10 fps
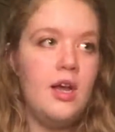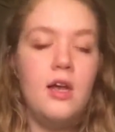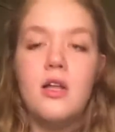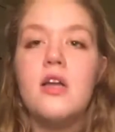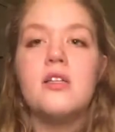
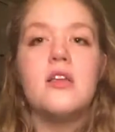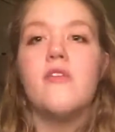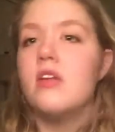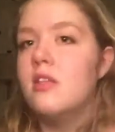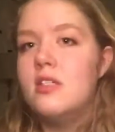a lot of
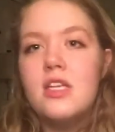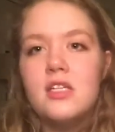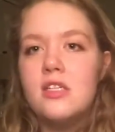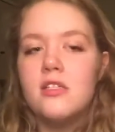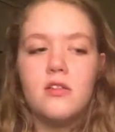stuff, like the
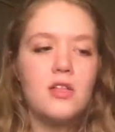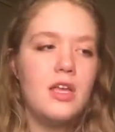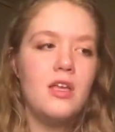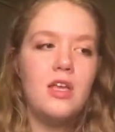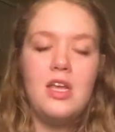dishes, or
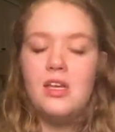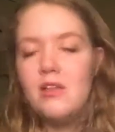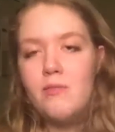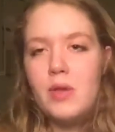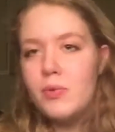like
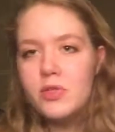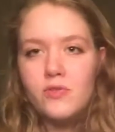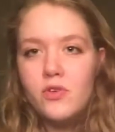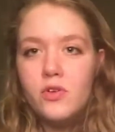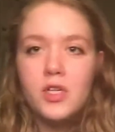eating people's
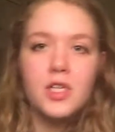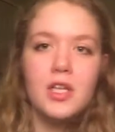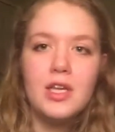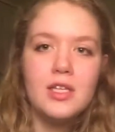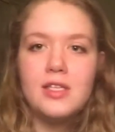food, and
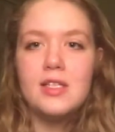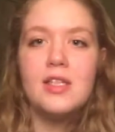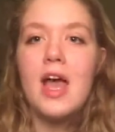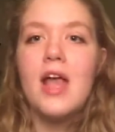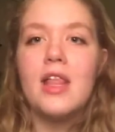like this
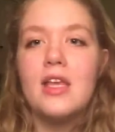and that.